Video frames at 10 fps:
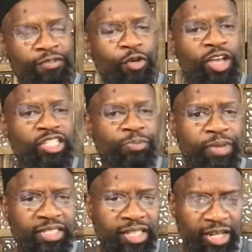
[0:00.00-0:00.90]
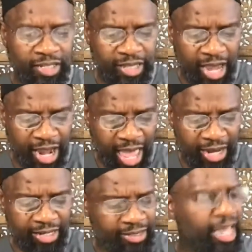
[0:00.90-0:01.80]
if you explicitly say
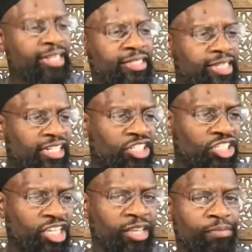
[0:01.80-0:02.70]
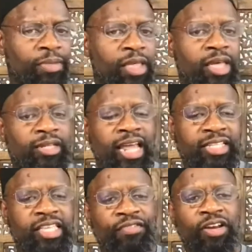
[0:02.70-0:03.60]
that, that is tajsim, that
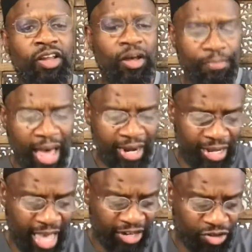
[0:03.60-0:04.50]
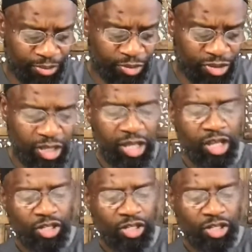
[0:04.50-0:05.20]
is giving Allah bodily attributes.